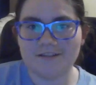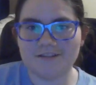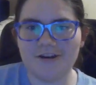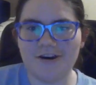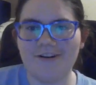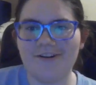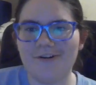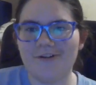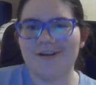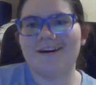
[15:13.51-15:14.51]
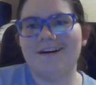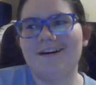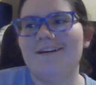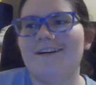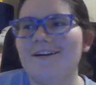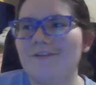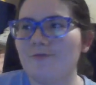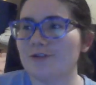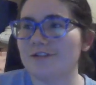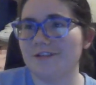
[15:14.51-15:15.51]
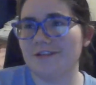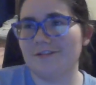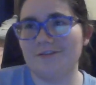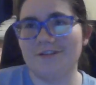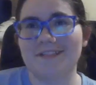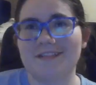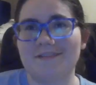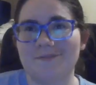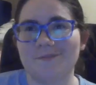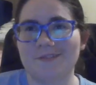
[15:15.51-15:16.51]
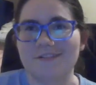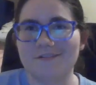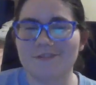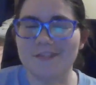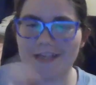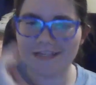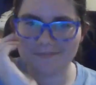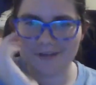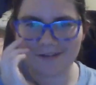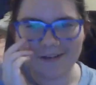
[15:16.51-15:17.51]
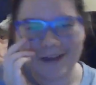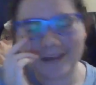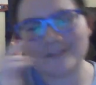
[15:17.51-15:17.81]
So, unfortunately, Logan doesn't have too much to do with the last battle.